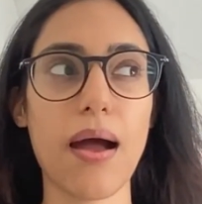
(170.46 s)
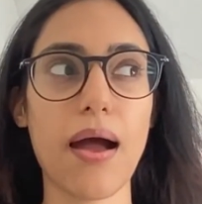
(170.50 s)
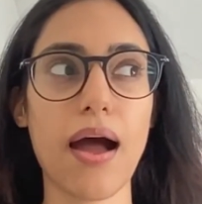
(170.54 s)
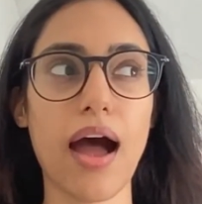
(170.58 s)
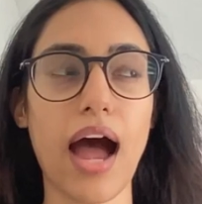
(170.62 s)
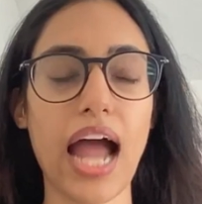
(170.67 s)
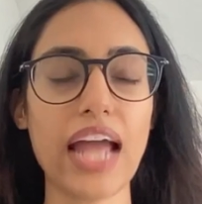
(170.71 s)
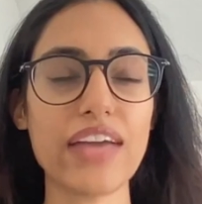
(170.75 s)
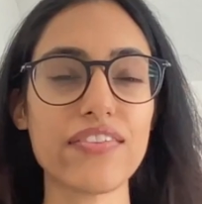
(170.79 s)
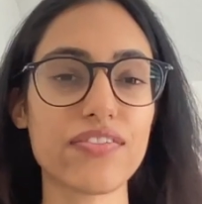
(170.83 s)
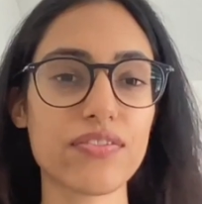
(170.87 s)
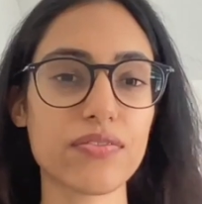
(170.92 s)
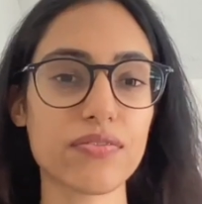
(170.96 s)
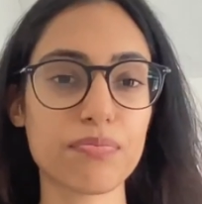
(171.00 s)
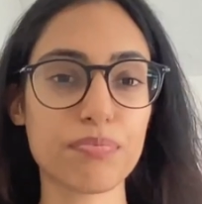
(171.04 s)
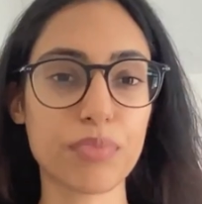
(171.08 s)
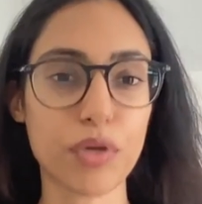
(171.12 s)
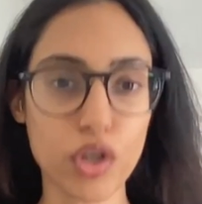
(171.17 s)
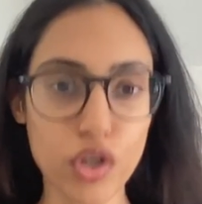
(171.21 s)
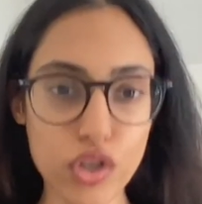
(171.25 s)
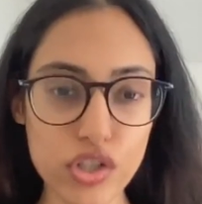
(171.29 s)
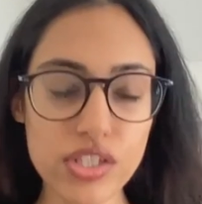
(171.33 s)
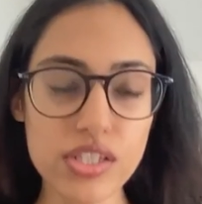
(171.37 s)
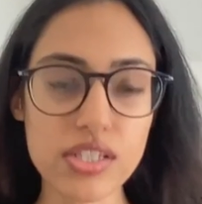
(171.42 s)
I've
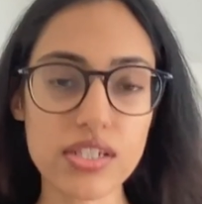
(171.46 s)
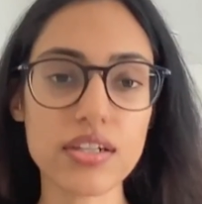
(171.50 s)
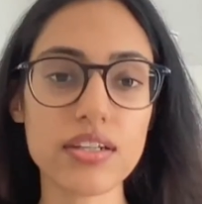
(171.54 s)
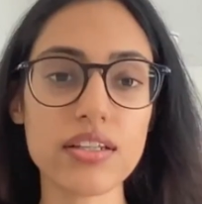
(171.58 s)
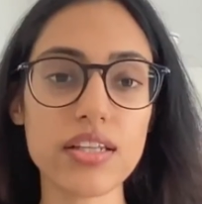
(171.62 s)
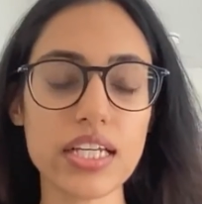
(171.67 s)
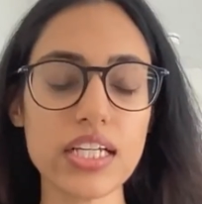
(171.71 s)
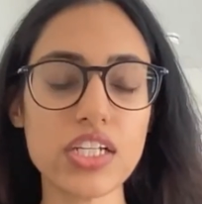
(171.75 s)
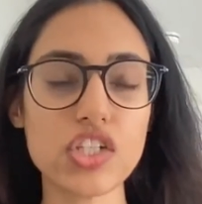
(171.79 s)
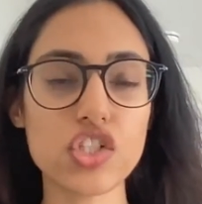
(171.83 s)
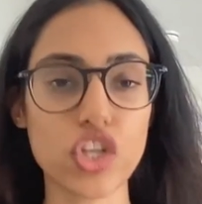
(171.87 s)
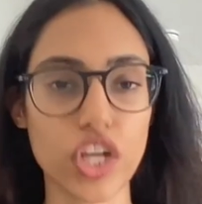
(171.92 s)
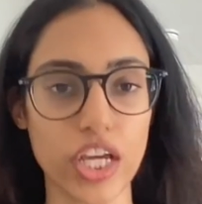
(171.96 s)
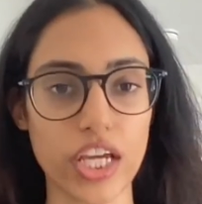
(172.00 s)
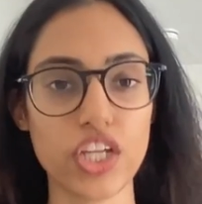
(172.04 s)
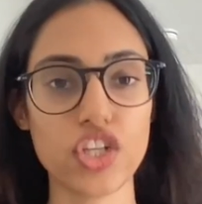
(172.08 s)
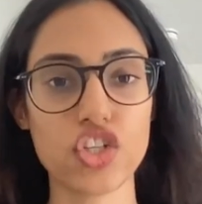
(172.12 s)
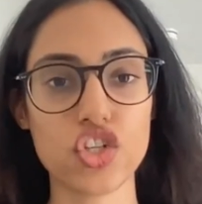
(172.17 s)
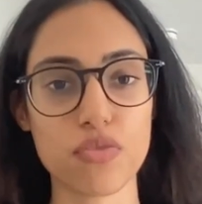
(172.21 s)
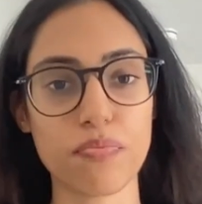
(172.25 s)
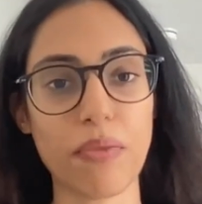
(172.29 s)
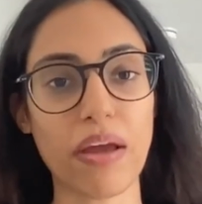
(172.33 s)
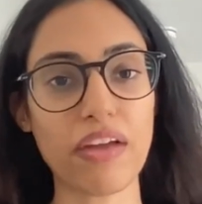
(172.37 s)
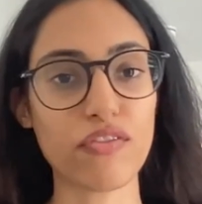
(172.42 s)
personally
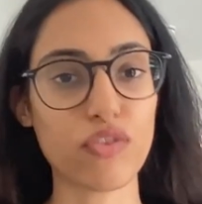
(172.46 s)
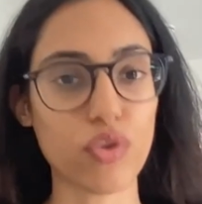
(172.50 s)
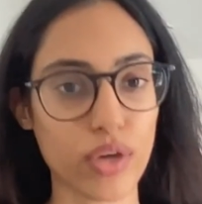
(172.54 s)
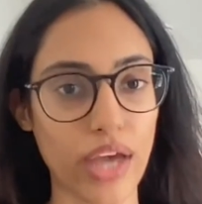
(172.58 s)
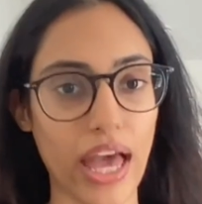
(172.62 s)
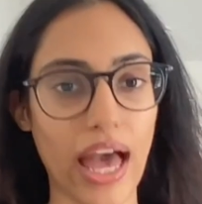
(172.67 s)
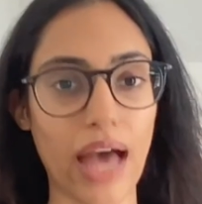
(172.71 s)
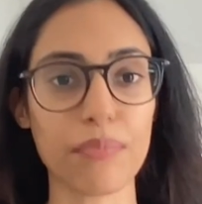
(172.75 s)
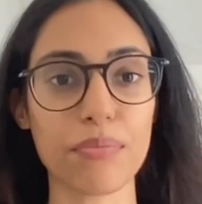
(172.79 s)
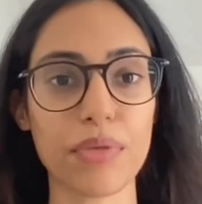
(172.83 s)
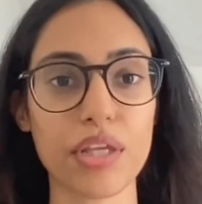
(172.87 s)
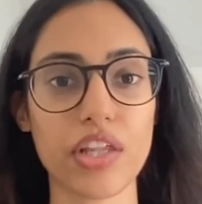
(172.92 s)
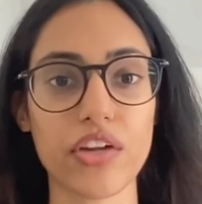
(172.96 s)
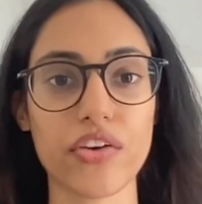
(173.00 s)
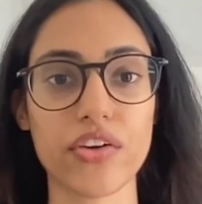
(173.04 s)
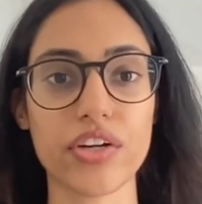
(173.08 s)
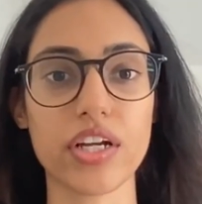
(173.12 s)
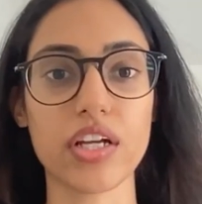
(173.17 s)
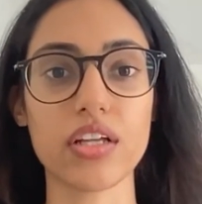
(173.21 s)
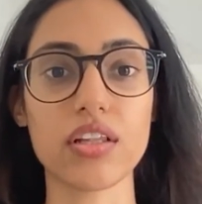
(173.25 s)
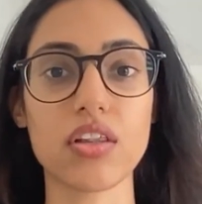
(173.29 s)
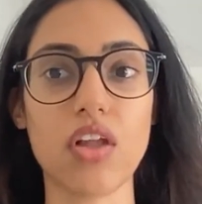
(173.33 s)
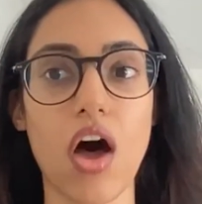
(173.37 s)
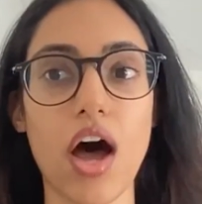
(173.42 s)
changed my vocabulary
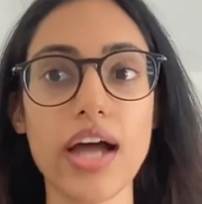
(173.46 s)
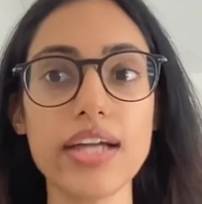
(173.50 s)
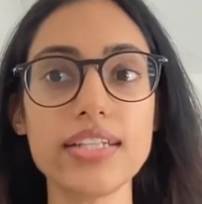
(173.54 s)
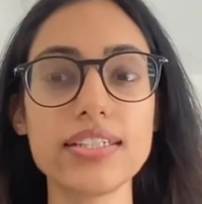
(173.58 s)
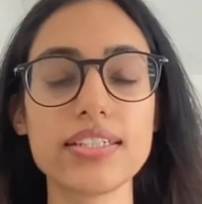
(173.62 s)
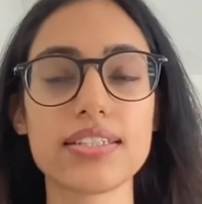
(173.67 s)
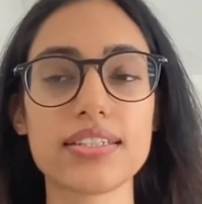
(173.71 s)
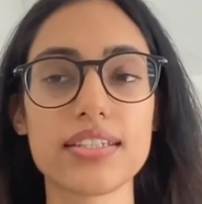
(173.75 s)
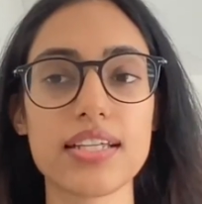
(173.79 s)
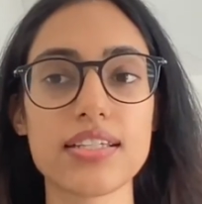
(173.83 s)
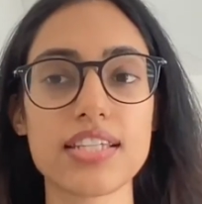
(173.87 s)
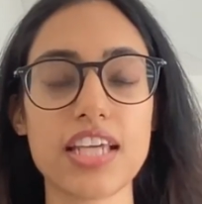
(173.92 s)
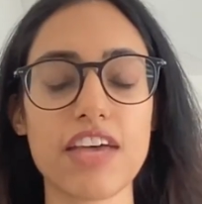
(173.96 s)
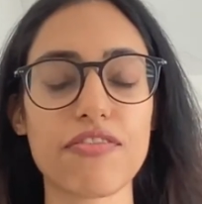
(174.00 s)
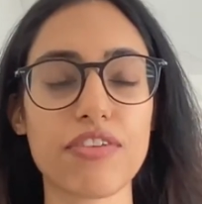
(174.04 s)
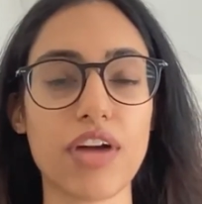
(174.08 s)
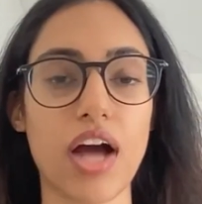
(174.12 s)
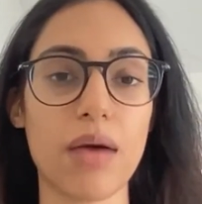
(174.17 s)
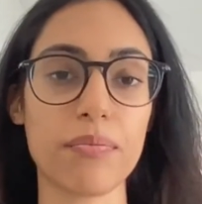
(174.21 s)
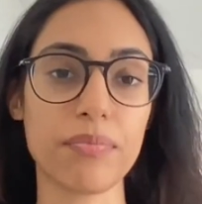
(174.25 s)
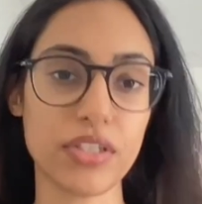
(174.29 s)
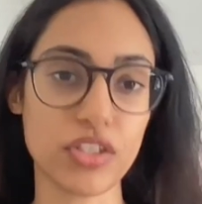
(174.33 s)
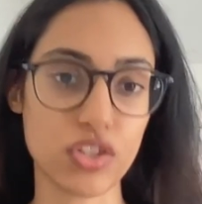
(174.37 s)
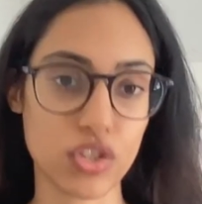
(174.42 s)
a lot since I've
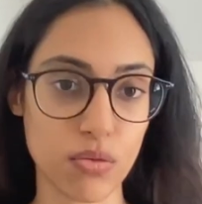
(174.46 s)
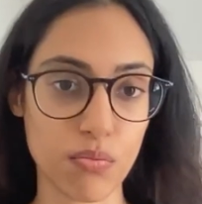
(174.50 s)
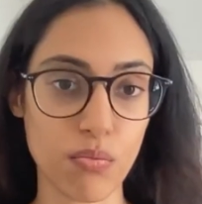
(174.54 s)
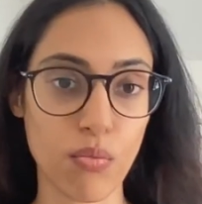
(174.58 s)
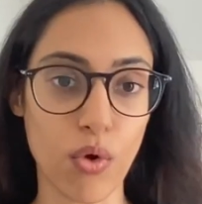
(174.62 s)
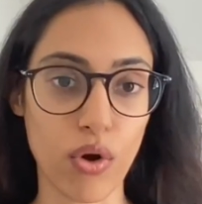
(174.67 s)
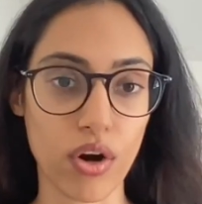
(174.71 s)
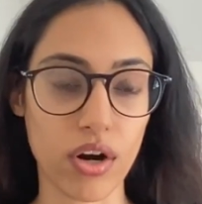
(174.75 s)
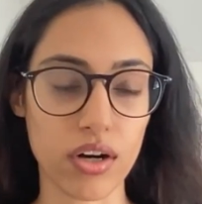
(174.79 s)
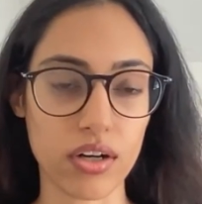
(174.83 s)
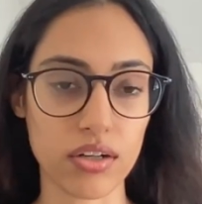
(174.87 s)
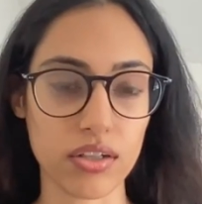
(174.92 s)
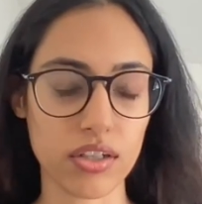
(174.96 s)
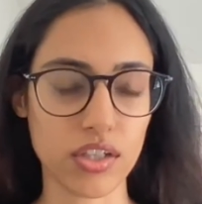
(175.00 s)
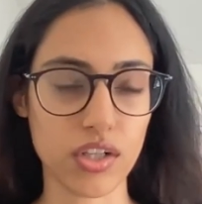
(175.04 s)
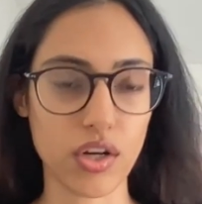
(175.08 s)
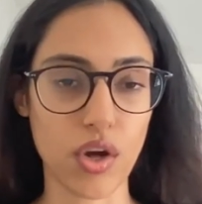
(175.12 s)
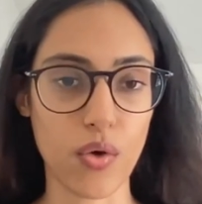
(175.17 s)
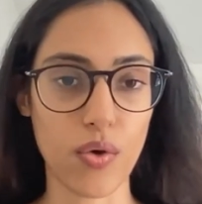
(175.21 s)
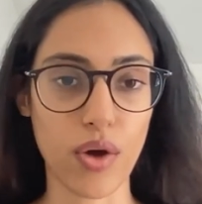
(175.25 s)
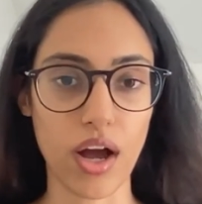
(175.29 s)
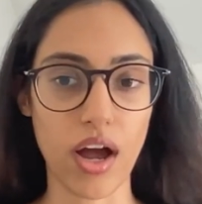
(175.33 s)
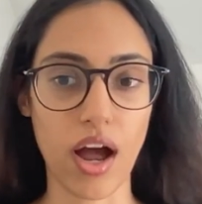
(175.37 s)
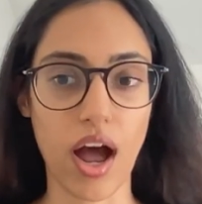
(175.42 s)
come into more,
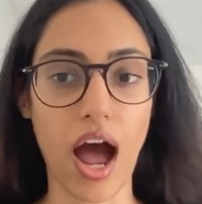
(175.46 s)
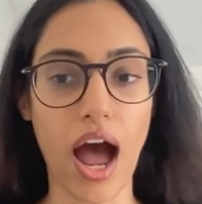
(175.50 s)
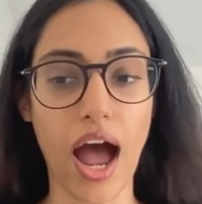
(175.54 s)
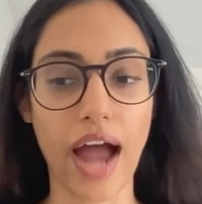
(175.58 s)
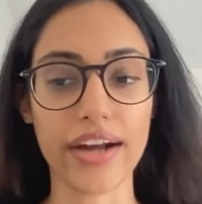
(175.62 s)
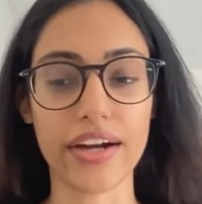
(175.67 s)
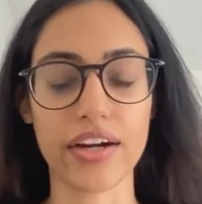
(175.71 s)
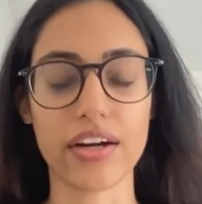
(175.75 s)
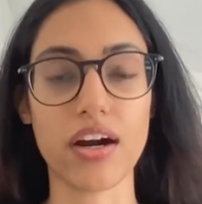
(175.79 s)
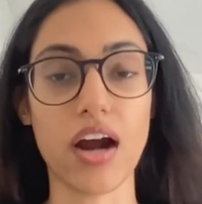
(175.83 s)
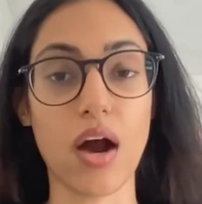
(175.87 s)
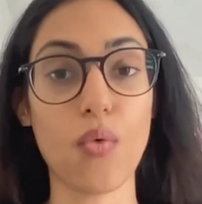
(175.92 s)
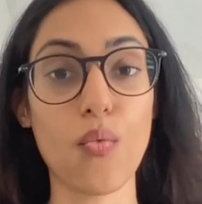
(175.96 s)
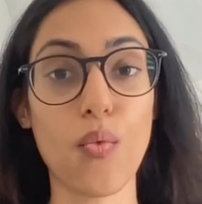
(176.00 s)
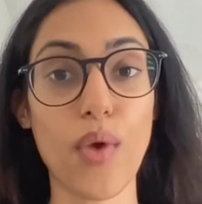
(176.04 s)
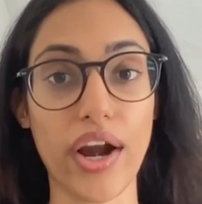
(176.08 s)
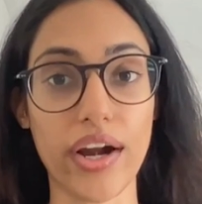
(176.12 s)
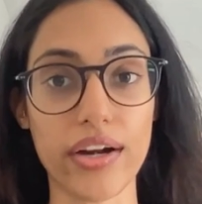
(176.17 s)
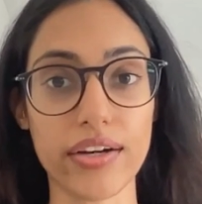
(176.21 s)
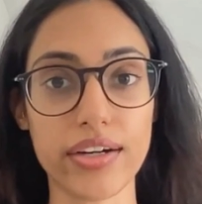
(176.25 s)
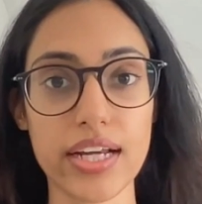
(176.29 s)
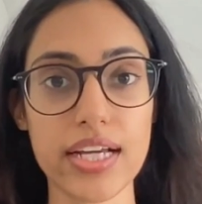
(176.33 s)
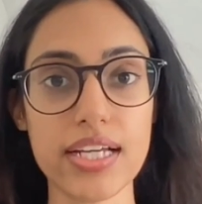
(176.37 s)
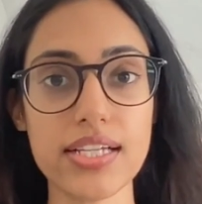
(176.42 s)
higher
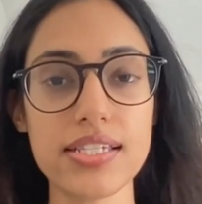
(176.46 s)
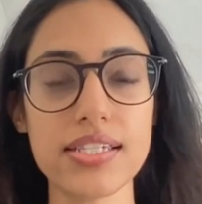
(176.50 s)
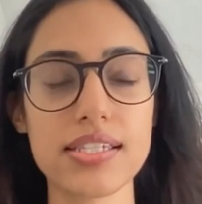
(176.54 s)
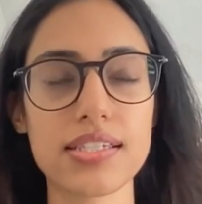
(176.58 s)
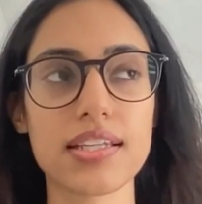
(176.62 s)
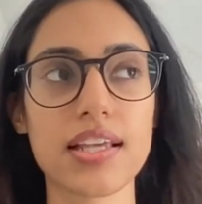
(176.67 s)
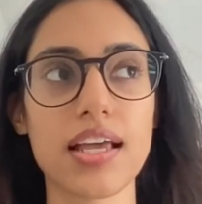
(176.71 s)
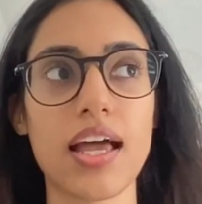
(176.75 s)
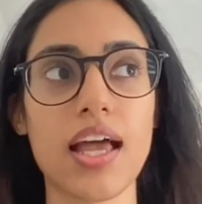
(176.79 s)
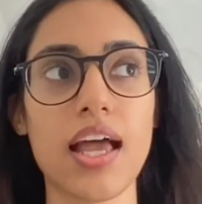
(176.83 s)
awareness.